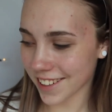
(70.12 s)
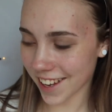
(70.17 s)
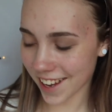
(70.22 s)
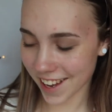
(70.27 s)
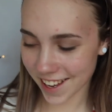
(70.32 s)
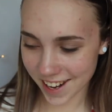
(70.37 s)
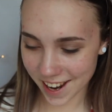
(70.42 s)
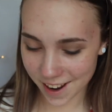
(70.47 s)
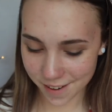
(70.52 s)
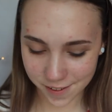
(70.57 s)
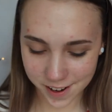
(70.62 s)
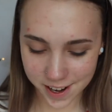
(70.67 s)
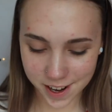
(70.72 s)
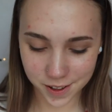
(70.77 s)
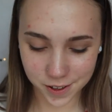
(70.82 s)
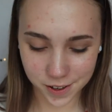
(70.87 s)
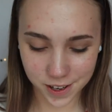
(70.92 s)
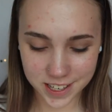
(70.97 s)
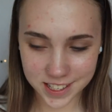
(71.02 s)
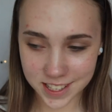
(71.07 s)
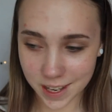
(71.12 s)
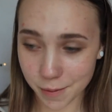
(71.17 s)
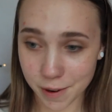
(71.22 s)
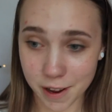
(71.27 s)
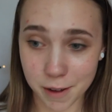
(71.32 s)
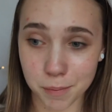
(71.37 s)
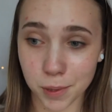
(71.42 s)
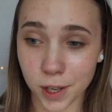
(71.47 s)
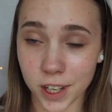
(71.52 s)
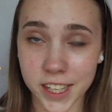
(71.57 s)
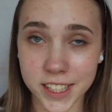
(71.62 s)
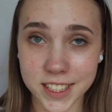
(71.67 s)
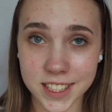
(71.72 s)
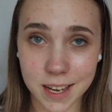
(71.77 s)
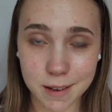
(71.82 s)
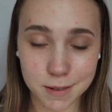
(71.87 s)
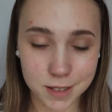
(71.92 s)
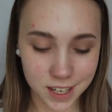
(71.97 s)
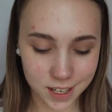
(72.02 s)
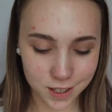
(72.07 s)
and every other exam. We have block
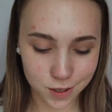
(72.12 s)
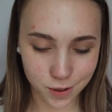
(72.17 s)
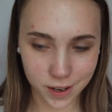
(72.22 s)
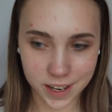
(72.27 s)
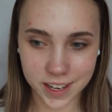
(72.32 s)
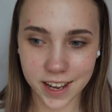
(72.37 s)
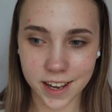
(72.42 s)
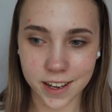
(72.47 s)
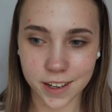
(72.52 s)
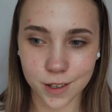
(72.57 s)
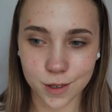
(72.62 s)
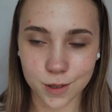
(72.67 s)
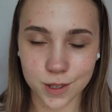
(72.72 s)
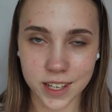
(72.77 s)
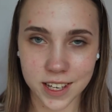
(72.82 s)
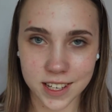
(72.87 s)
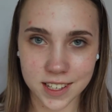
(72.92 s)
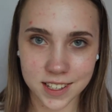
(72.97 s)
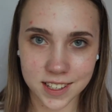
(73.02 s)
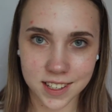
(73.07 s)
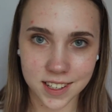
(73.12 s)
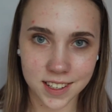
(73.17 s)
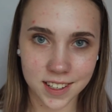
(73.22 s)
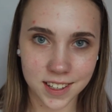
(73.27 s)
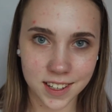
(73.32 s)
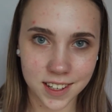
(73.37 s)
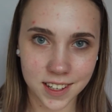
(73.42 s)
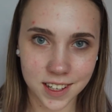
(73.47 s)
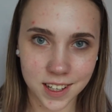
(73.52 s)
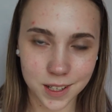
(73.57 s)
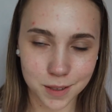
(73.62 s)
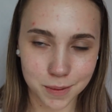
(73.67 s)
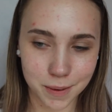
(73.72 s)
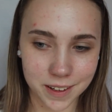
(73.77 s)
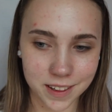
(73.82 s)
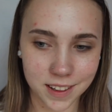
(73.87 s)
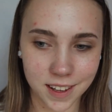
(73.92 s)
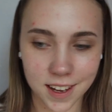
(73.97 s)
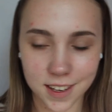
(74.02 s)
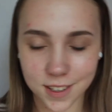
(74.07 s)
exams next week and QCS has
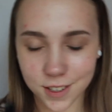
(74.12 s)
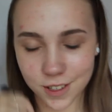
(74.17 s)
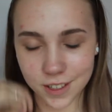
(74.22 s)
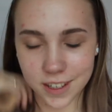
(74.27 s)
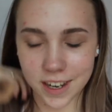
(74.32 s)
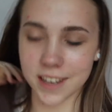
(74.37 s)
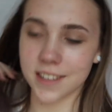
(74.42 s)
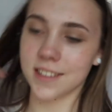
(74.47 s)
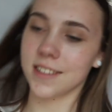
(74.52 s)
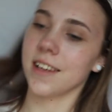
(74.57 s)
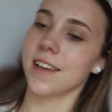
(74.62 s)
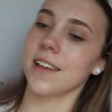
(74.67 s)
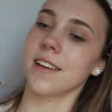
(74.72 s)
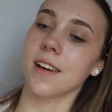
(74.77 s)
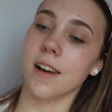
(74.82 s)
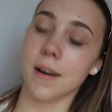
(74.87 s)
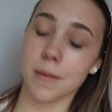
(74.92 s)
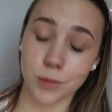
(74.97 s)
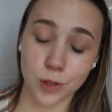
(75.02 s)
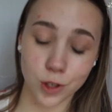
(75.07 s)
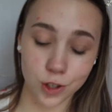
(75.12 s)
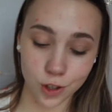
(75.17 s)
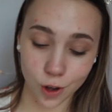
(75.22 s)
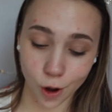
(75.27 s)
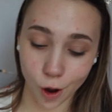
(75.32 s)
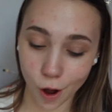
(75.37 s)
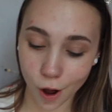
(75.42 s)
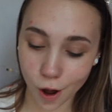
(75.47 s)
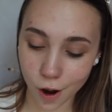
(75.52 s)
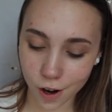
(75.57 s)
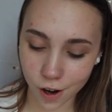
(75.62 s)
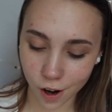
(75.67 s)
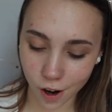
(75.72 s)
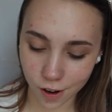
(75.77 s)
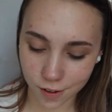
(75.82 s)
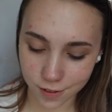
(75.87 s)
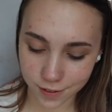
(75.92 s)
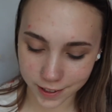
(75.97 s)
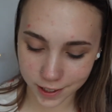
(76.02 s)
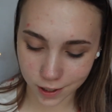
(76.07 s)
been the last two days and I'm so
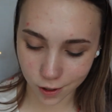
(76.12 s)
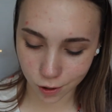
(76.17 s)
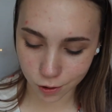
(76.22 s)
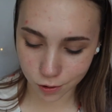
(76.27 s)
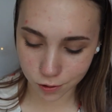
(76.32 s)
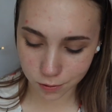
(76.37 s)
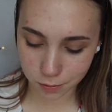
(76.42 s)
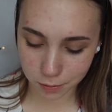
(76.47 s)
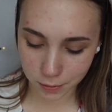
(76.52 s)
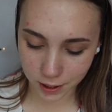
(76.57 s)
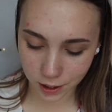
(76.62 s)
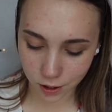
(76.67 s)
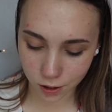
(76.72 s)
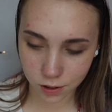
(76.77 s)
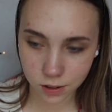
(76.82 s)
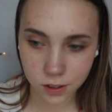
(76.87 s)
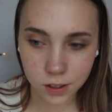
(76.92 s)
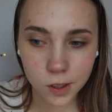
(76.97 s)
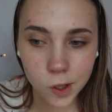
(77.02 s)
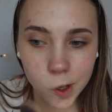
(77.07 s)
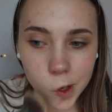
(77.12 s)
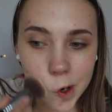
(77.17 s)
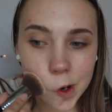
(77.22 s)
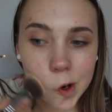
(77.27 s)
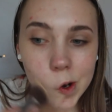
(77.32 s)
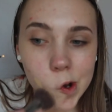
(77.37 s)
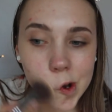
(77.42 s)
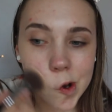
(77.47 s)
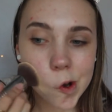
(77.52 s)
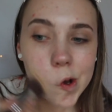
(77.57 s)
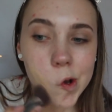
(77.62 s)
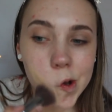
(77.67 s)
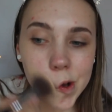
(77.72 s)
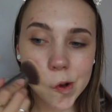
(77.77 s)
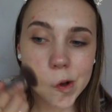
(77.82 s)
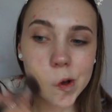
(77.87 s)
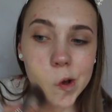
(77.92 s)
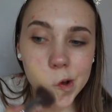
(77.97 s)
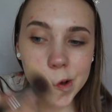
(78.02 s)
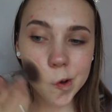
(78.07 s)
off it. Oh my god.
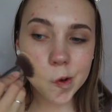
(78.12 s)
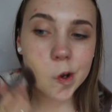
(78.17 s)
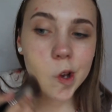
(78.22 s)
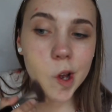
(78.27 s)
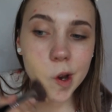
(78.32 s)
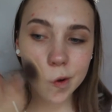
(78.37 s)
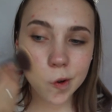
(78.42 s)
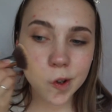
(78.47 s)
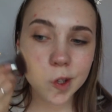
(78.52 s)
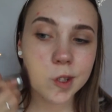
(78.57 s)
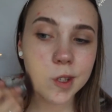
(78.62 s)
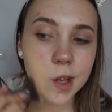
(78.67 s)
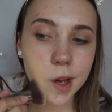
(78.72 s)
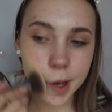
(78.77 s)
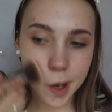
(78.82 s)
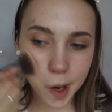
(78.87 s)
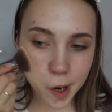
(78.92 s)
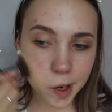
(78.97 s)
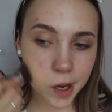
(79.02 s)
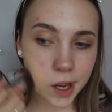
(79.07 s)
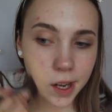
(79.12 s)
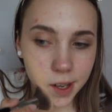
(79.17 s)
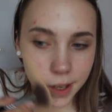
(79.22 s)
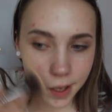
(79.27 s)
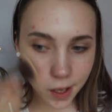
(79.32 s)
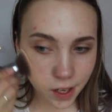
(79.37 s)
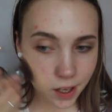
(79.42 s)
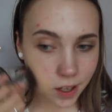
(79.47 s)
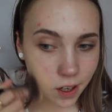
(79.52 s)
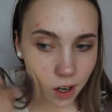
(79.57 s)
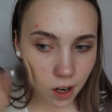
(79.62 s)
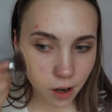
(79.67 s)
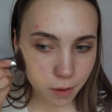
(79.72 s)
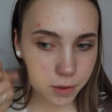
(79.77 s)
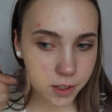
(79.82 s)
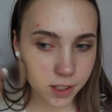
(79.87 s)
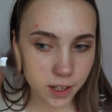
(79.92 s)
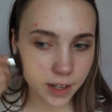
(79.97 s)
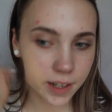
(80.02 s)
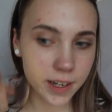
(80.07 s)
Everyone's like, okay, can I go home
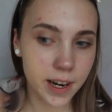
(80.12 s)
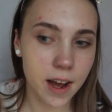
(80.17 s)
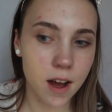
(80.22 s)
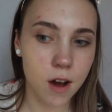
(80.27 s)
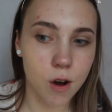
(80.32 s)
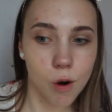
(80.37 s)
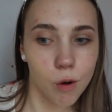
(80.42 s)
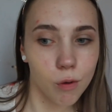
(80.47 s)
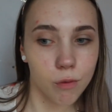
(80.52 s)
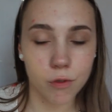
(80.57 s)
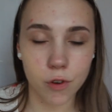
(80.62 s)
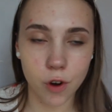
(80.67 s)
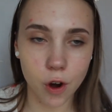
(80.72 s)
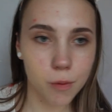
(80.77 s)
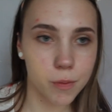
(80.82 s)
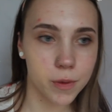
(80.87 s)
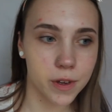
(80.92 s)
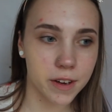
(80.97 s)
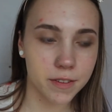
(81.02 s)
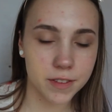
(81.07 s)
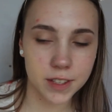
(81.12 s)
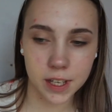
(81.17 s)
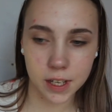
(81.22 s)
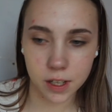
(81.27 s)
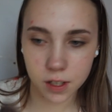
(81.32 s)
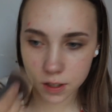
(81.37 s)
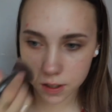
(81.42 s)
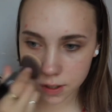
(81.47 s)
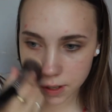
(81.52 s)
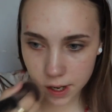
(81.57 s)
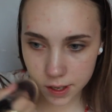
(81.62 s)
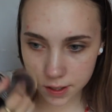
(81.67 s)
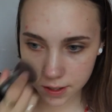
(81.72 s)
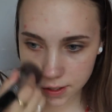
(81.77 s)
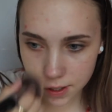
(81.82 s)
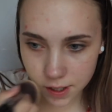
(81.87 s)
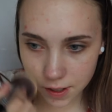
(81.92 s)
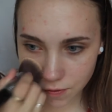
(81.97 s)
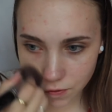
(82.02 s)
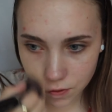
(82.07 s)
and study now? Oh, nope, you have to get a good night's
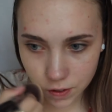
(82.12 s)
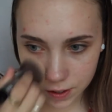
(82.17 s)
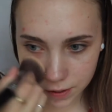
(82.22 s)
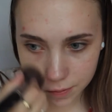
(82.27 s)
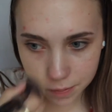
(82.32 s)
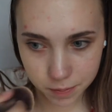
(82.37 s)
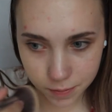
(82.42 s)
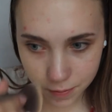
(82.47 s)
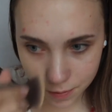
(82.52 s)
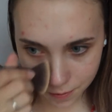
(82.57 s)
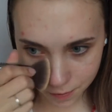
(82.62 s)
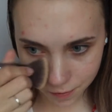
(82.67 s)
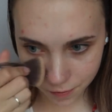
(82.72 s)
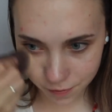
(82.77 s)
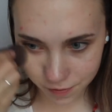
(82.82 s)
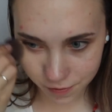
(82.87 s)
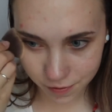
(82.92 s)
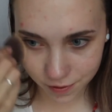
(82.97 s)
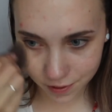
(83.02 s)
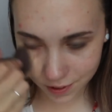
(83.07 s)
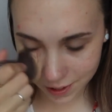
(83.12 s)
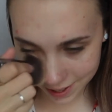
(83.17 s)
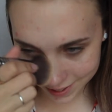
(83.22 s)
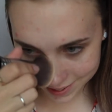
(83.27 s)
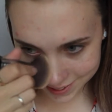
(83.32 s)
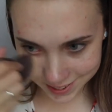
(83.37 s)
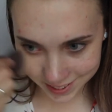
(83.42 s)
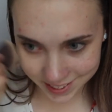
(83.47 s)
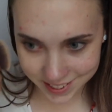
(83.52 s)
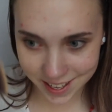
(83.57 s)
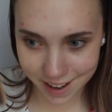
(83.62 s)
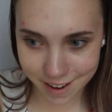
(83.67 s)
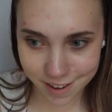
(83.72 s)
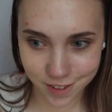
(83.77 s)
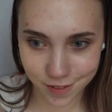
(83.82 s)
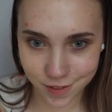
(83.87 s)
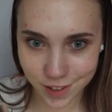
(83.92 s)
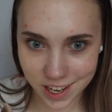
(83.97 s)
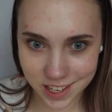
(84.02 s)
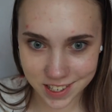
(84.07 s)
sleep for like six hours
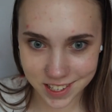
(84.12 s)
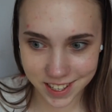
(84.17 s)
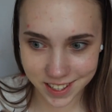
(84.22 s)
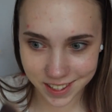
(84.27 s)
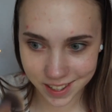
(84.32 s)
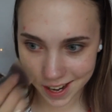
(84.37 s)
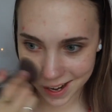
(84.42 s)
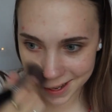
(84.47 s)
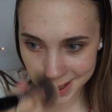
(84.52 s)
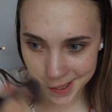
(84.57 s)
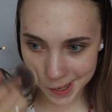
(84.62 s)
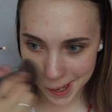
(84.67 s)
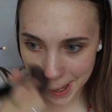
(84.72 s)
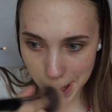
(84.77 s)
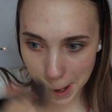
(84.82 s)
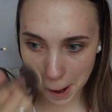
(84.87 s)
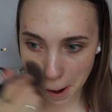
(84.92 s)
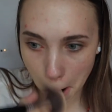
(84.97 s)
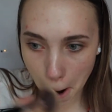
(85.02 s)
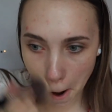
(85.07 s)
of testing the next day.